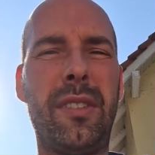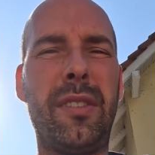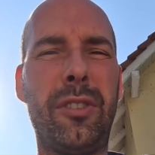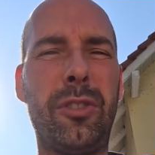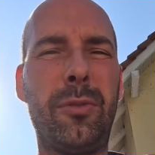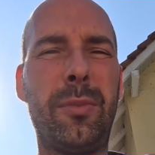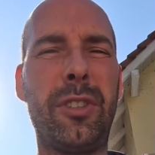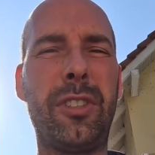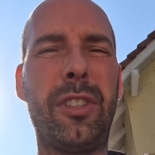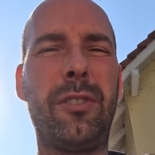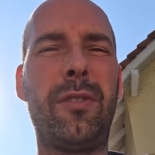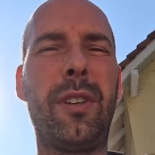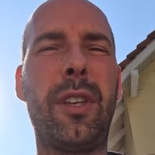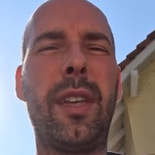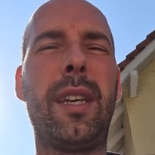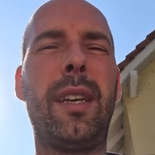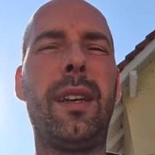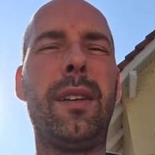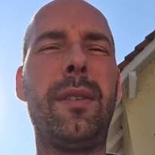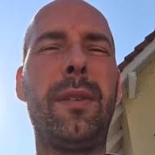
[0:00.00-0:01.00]

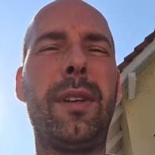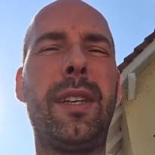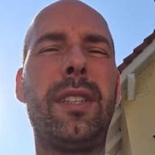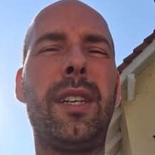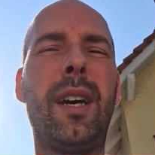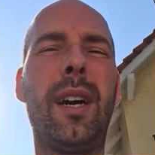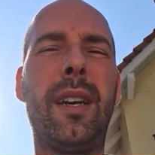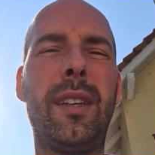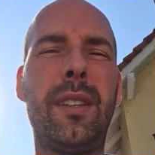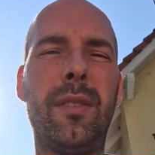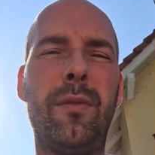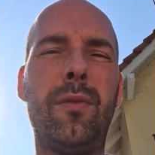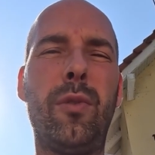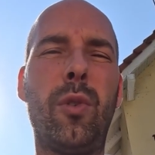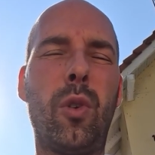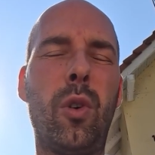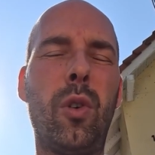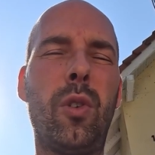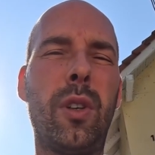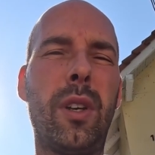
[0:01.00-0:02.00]
specifically designed
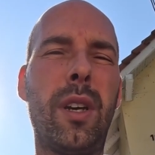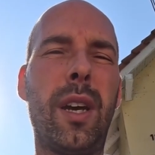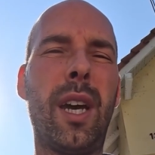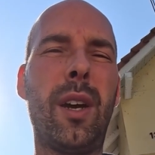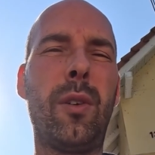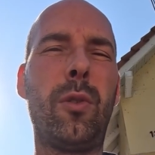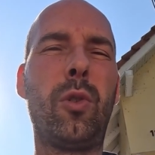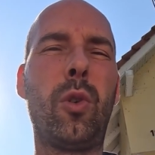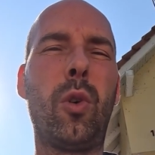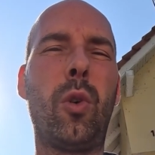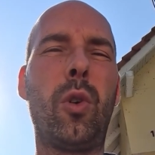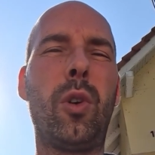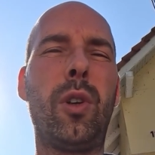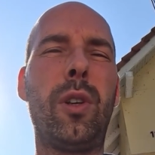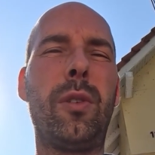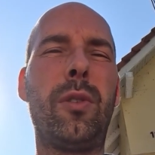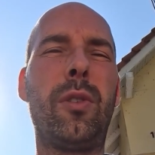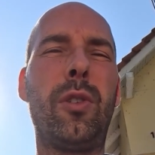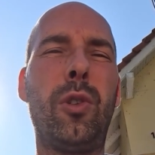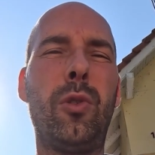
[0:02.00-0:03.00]
for outdoor
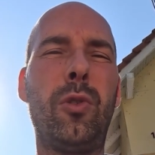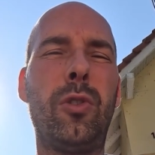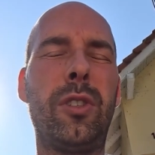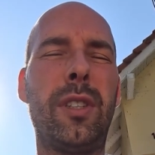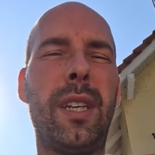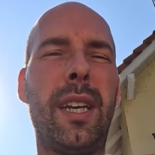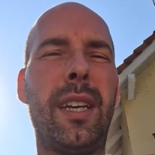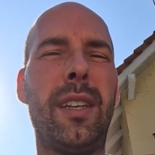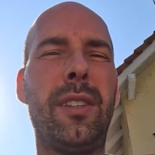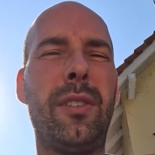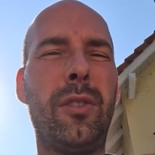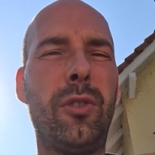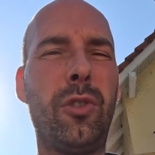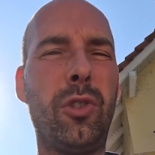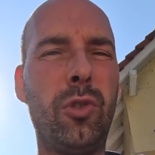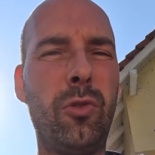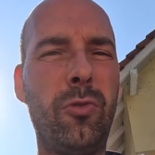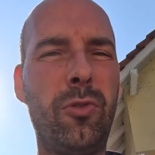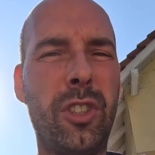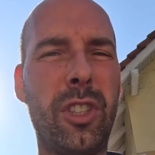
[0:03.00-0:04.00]
use and
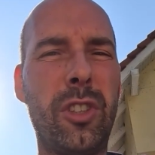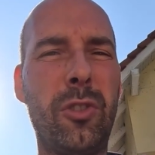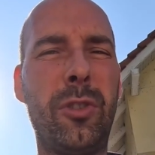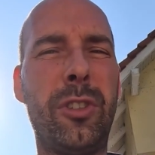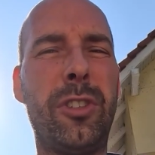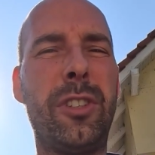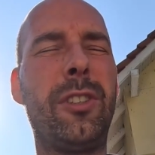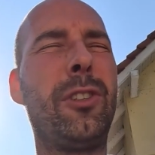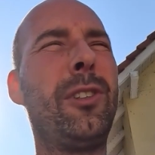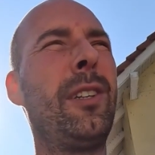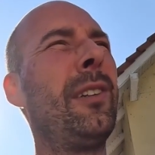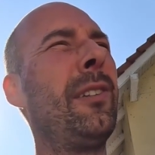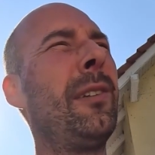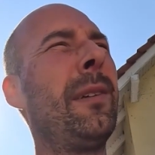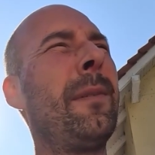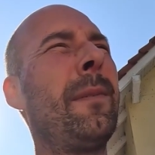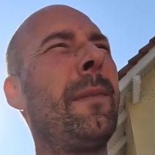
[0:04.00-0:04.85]
UV resistant.